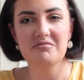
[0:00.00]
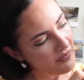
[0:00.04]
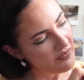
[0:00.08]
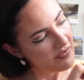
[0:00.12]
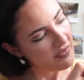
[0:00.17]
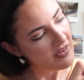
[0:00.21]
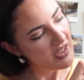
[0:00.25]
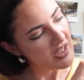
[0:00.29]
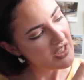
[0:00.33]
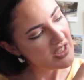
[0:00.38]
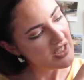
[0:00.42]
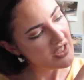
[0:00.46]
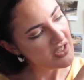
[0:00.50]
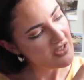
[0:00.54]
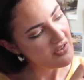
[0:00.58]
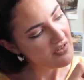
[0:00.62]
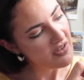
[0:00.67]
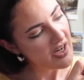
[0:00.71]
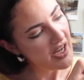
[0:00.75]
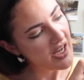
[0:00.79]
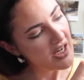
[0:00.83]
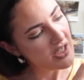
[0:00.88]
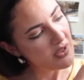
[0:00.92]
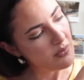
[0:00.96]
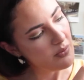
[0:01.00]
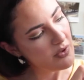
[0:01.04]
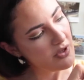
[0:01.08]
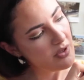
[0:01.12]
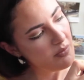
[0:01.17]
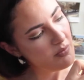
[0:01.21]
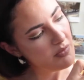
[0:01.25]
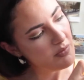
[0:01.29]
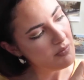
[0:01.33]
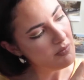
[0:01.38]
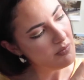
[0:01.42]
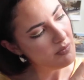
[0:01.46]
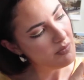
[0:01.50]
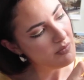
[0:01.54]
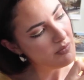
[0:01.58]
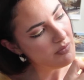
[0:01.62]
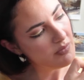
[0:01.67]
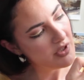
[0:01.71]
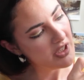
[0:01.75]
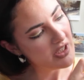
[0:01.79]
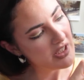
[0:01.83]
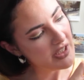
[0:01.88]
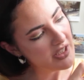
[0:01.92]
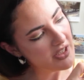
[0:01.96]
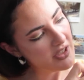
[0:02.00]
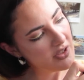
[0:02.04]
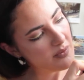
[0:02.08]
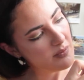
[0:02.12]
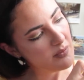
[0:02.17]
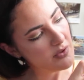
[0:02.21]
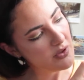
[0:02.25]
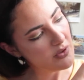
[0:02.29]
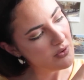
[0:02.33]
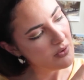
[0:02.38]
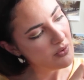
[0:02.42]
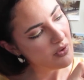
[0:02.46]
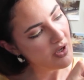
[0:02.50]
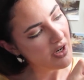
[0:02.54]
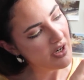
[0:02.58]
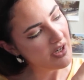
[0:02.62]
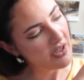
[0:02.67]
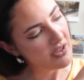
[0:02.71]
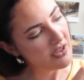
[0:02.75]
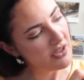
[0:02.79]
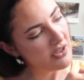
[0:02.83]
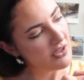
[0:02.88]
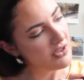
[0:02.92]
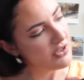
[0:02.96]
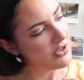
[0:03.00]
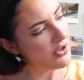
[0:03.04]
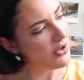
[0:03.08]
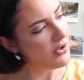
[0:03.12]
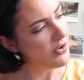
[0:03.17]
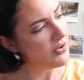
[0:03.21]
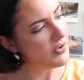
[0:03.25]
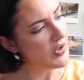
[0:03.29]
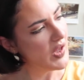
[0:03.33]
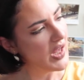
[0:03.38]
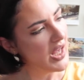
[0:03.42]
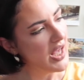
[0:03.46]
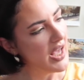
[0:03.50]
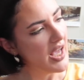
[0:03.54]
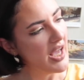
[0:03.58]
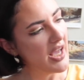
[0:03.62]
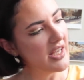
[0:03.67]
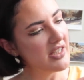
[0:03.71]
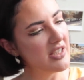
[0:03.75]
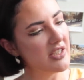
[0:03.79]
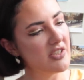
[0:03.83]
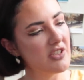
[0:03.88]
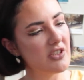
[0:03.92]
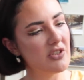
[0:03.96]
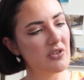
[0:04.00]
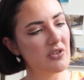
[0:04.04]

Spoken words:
This is red with a clear blue undertone, and it's